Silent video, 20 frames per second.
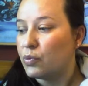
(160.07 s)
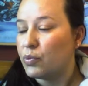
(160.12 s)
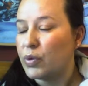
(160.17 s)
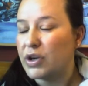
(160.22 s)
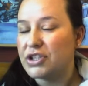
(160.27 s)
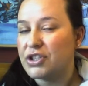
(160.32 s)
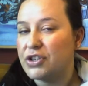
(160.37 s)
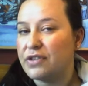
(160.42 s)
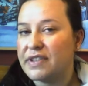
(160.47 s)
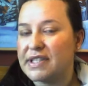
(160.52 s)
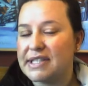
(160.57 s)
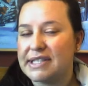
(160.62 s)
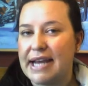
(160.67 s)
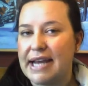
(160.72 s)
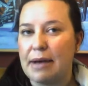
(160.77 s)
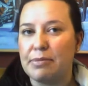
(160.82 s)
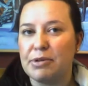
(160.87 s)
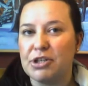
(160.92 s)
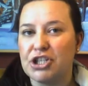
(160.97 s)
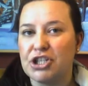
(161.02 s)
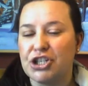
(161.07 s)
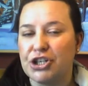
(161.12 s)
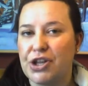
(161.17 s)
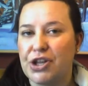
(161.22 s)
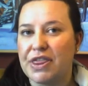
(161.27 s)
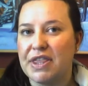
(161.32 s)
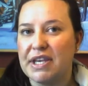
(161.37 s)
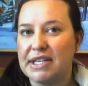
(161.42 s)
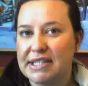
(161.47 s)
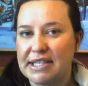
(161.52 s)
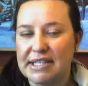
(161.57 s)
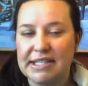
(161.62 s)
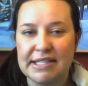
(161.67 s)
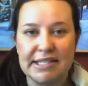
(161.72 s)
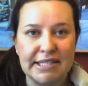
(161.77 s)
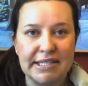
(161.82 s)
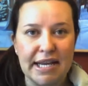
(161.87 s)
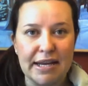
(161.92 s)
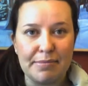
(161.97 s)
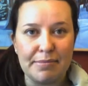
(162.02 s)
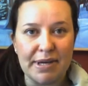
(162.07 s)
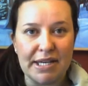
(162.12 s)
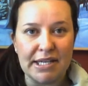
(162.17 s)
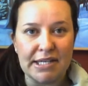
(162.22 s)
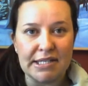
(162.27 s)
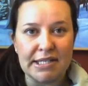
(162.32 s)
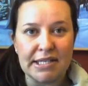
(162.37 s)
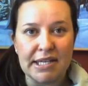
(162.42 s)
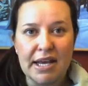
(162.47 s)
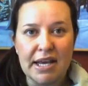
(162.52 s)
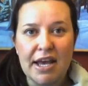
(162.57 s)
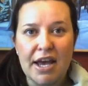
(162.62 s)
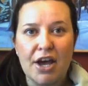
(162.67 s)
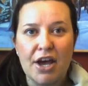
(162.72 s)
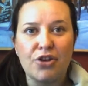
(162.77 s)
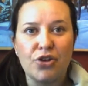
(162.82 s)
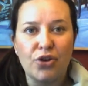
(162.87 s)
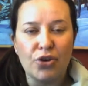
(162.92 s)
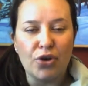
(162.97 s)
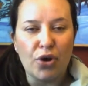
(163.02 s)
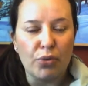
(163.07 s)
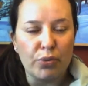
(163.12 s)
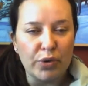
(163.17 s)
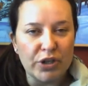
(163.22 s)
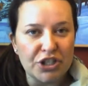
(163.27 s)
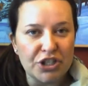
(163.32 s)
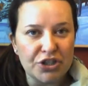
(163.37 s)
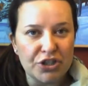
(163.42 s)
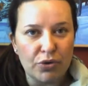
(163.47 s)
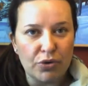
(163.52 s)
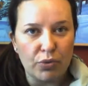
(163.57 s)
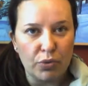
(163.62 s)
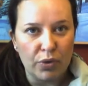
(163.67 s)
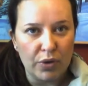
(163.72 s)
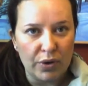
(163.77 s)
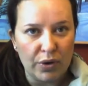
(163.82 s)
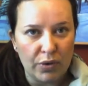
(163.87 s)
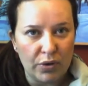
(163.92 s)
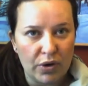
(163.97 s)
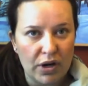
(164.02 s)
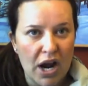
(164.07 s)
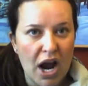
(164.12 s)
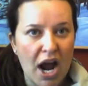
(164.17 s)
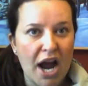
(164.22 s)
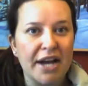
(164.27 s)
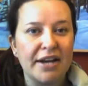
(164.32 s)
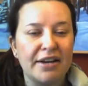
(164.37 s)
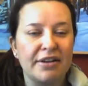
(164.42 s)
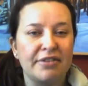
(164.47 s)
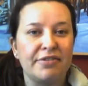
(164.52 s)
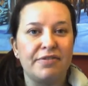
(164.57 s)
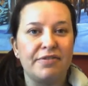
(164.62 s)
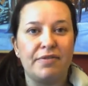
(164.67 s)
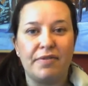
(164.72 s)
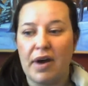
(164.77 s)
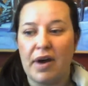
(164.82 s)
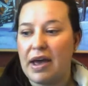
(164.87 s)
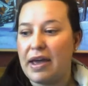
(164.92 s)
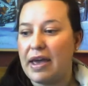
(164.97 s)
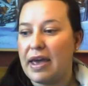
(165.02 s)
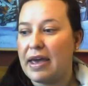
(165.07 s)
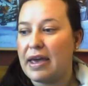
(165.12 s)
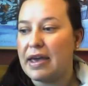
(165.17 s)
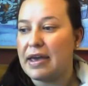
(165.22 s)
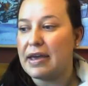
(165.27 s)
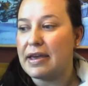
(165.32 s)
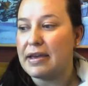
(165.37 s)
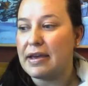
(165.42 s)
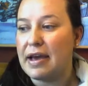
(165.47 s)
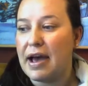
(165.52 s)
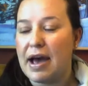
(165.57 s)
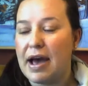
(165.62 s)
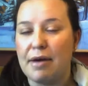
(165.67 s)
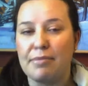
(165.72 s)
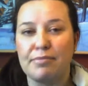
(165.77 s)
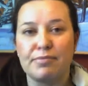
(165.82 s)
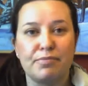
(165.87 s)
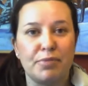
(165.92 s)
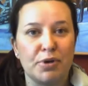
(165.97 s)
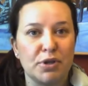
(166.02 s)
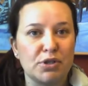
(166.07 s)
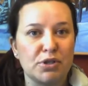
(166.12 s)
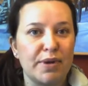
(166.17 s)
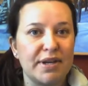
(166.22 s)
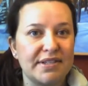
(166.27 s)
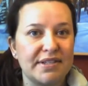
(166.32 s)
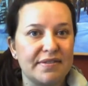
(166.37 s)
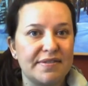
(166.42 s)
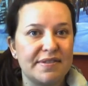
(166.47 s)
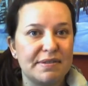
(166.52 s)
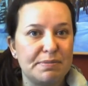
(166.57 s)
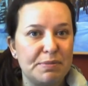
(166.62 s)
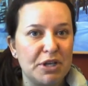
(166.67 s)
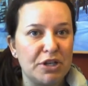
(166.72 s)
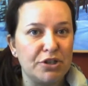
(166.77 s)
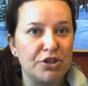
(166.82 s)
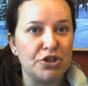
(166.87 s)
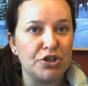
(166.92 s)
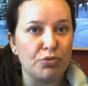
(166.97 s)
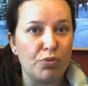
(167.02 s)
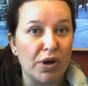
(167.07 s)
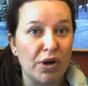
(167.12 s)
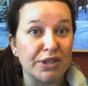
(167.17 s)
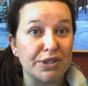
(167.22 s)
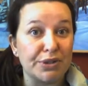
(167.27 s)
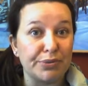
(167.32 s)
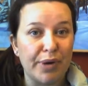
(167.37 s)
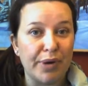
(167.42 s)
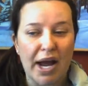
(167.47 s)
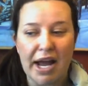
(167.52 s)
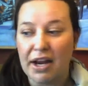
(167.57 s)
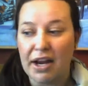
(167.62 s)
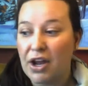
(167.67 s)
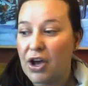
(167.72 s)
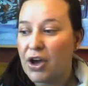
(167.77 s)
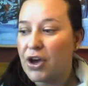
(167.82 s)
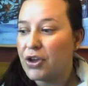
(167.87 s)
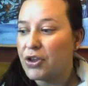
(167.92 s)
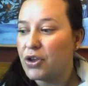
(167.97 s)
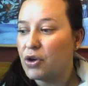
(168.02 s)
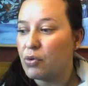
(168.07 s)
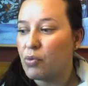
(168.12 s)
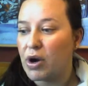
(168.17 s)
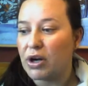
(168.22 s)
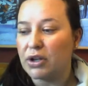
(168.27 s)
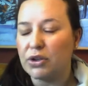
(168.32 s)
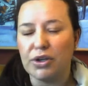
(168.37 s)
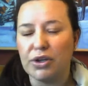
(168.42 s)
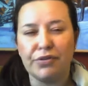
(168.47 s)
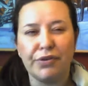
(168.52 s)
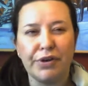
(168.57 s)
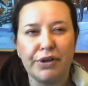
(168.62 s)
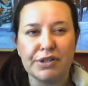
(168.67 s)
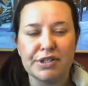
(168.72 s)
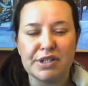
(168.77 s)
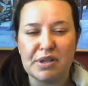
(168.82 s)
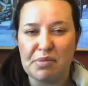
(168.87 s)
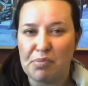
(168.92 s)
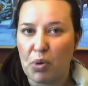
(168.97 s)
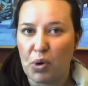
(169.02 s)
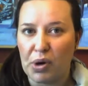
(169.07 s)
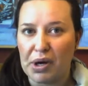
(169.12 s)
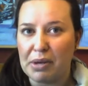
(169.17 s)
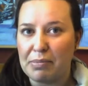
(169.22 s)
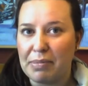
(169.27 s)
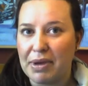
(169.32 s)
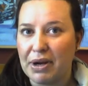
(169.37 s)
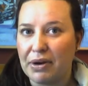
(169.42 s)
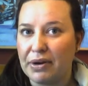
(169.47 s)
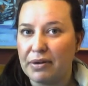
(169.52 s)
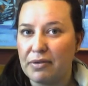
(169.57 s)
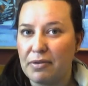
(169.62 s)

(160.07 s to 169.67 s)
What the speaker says: Once you've established your thesis statement and you know which kind of a persuasive speech you want to write, you want to look for your supporting